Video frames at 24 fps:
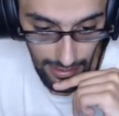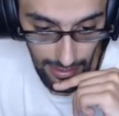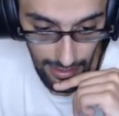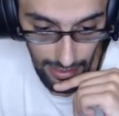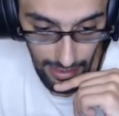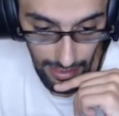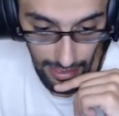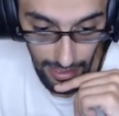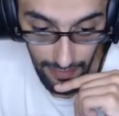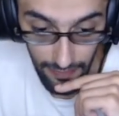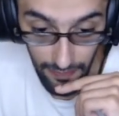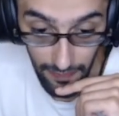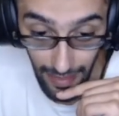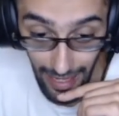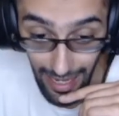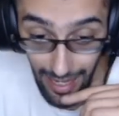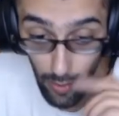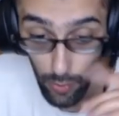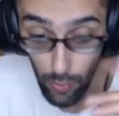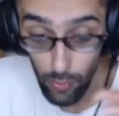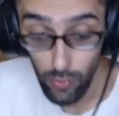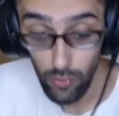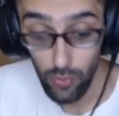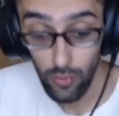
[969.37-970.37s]
And
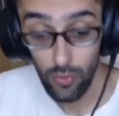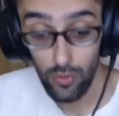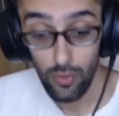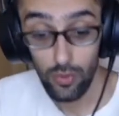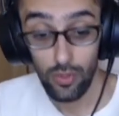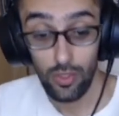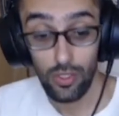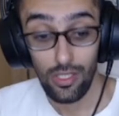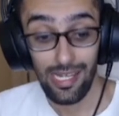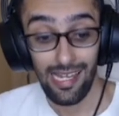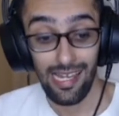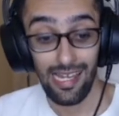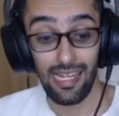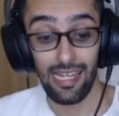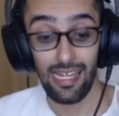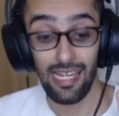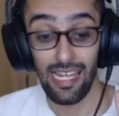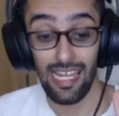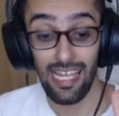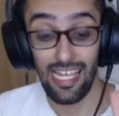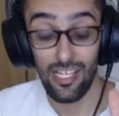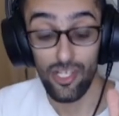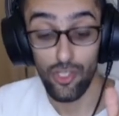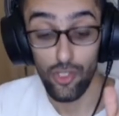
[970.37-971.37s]
now
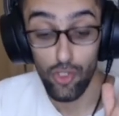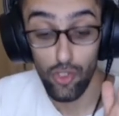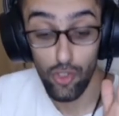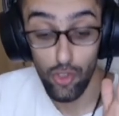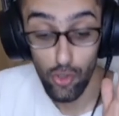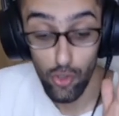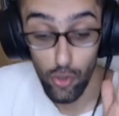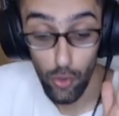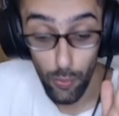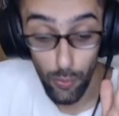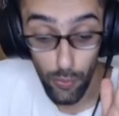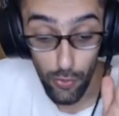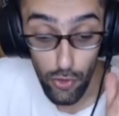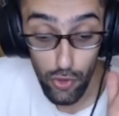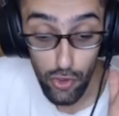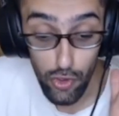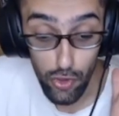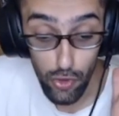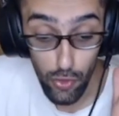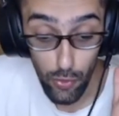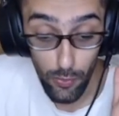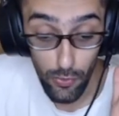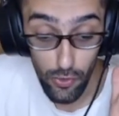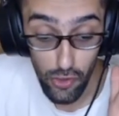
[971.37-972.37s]
it's super
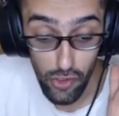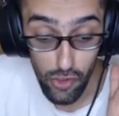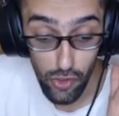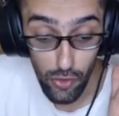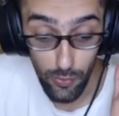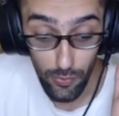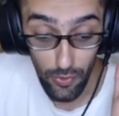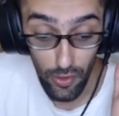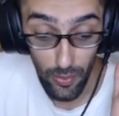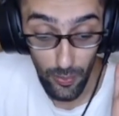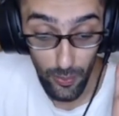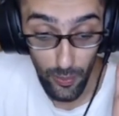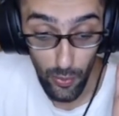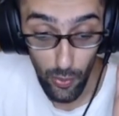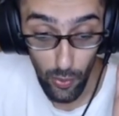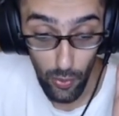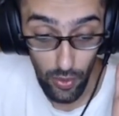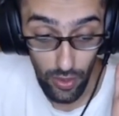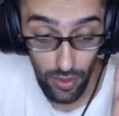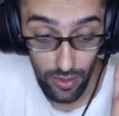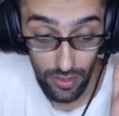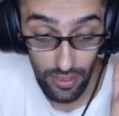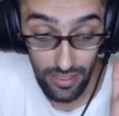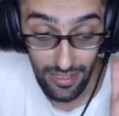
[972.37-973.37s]

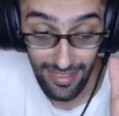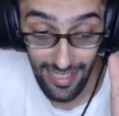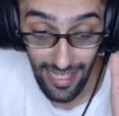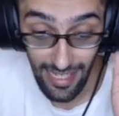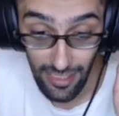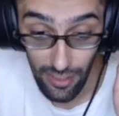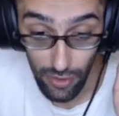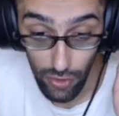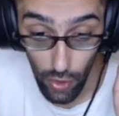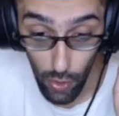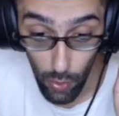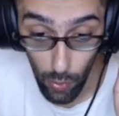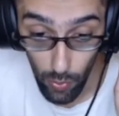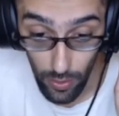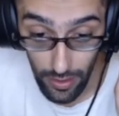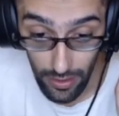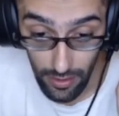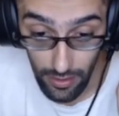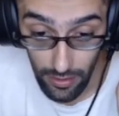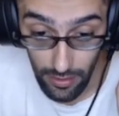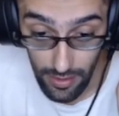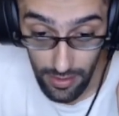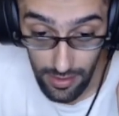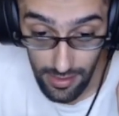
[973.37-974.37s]
important that you don't want
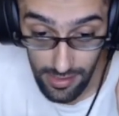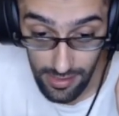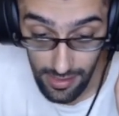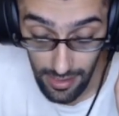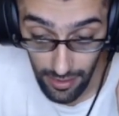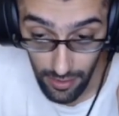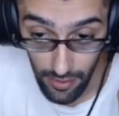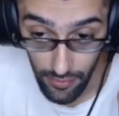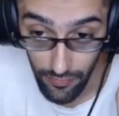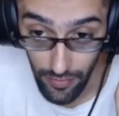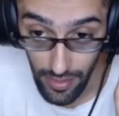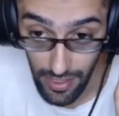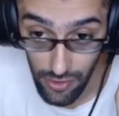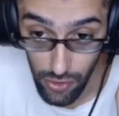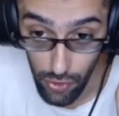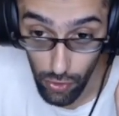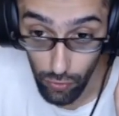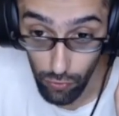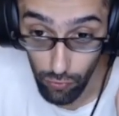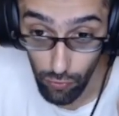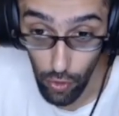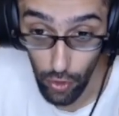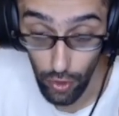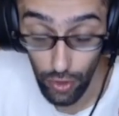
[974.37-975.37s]
to sacrifice your
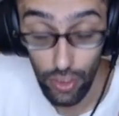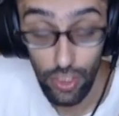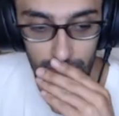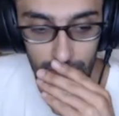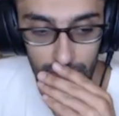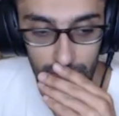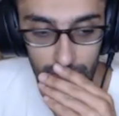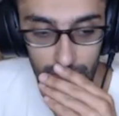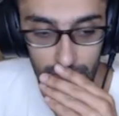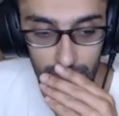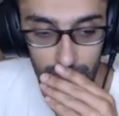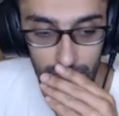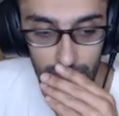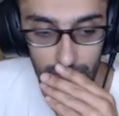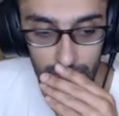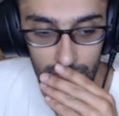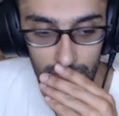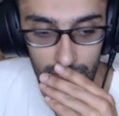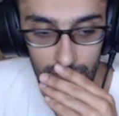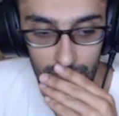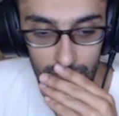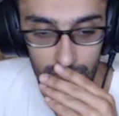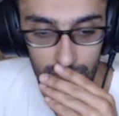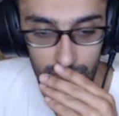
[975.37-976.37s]
rook.
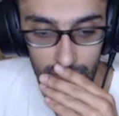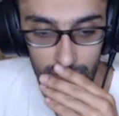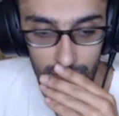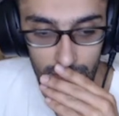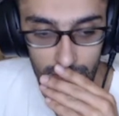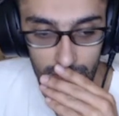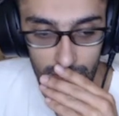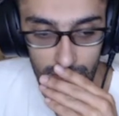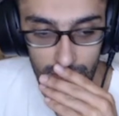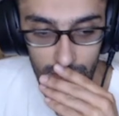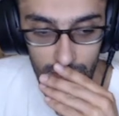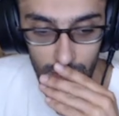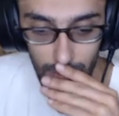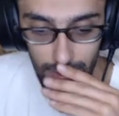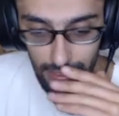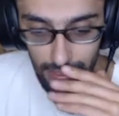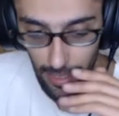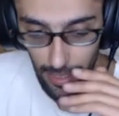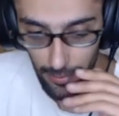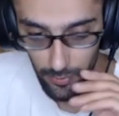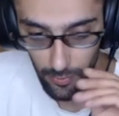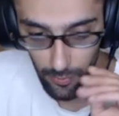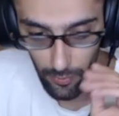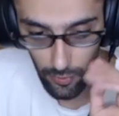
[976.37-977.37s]
So we
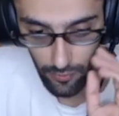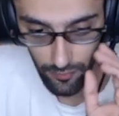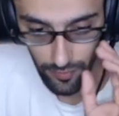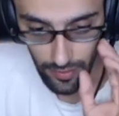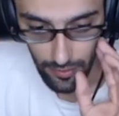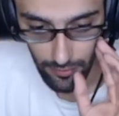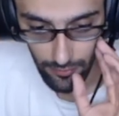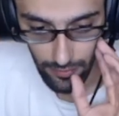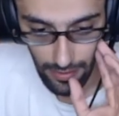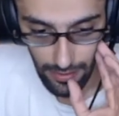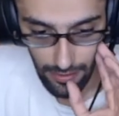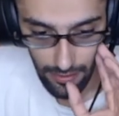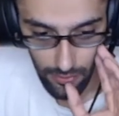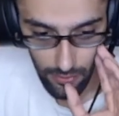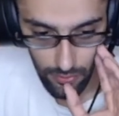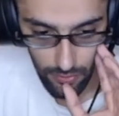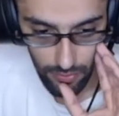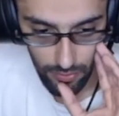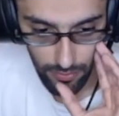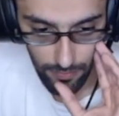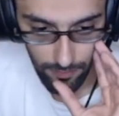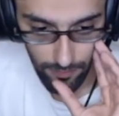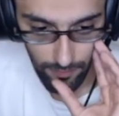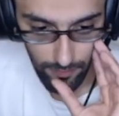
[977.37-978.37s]
kept moving
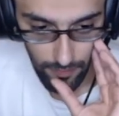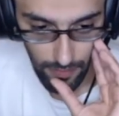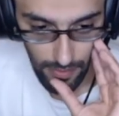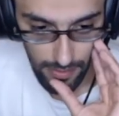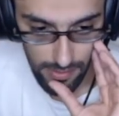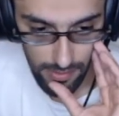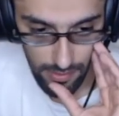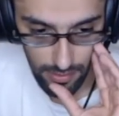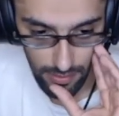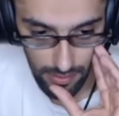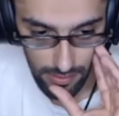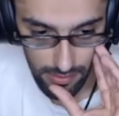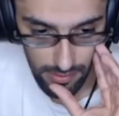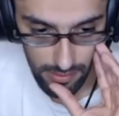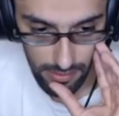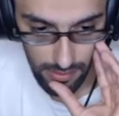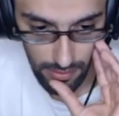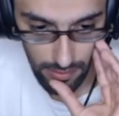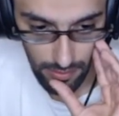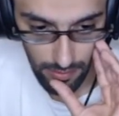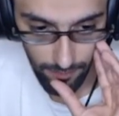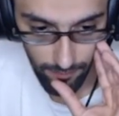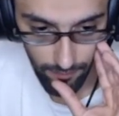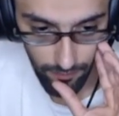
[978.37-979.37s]
around, as you can
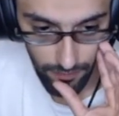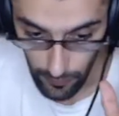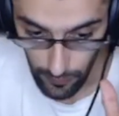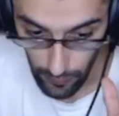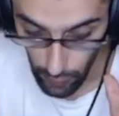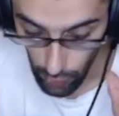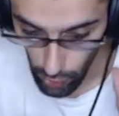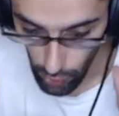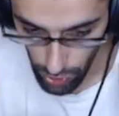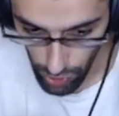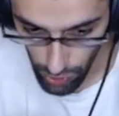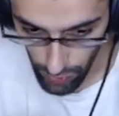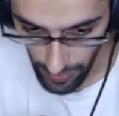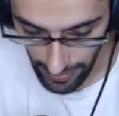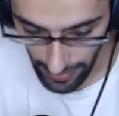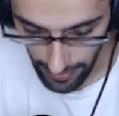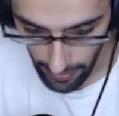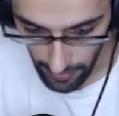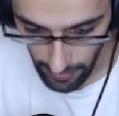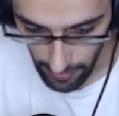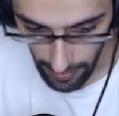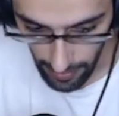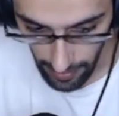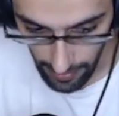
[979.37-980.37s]
see. I'm trying
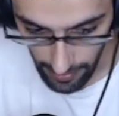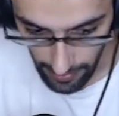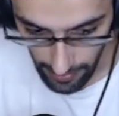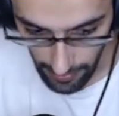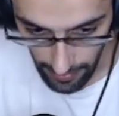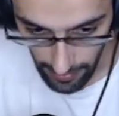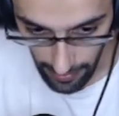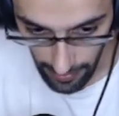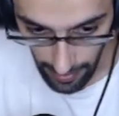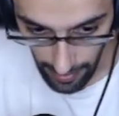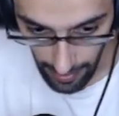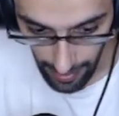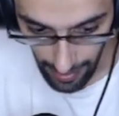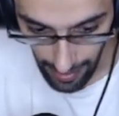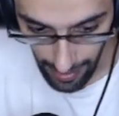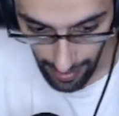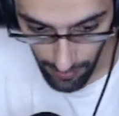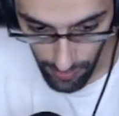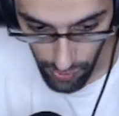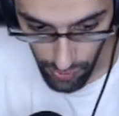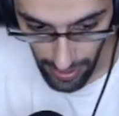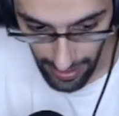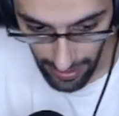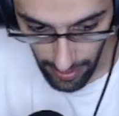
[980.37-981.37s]

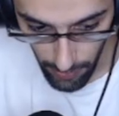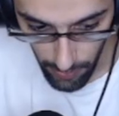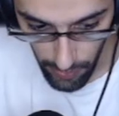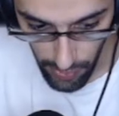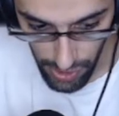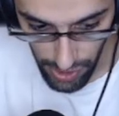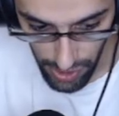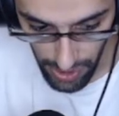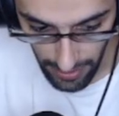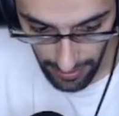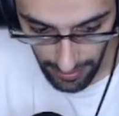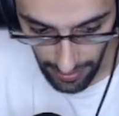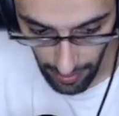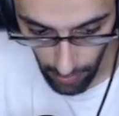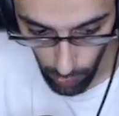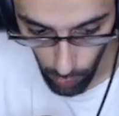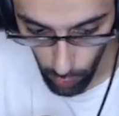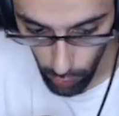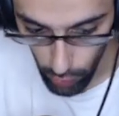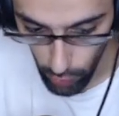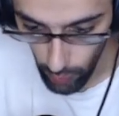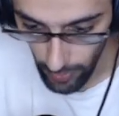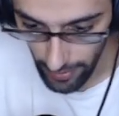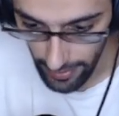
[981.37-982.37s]
to push the king all
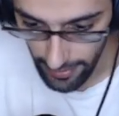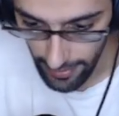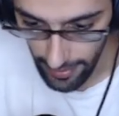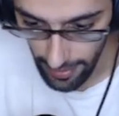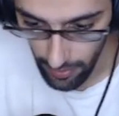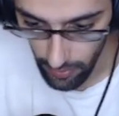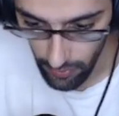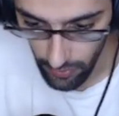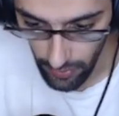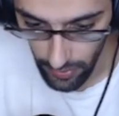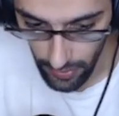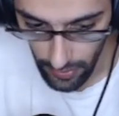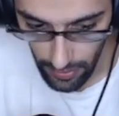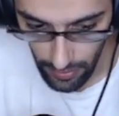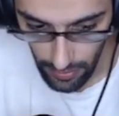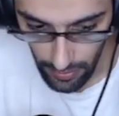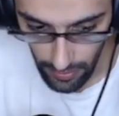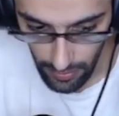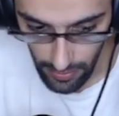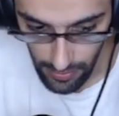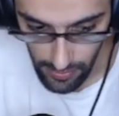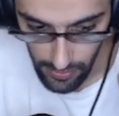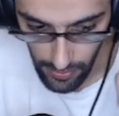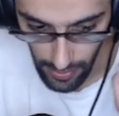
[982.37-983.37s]
the way down,
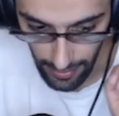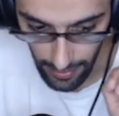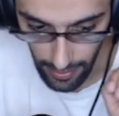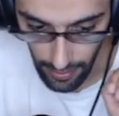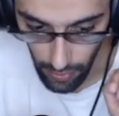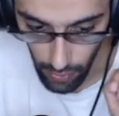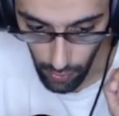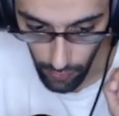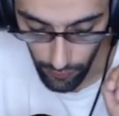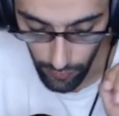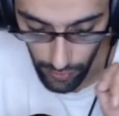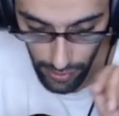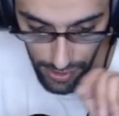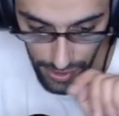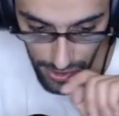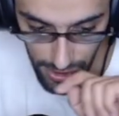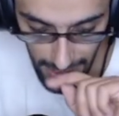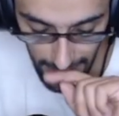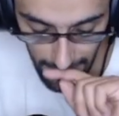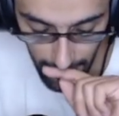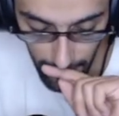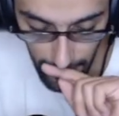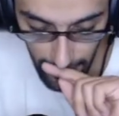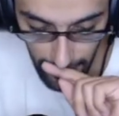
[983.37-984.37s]
so I can go for a
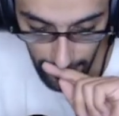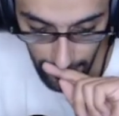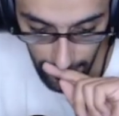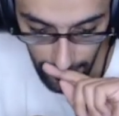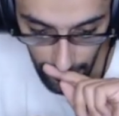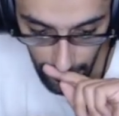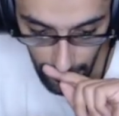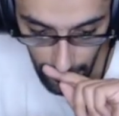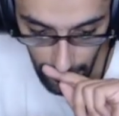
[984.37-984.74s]
checkmate here.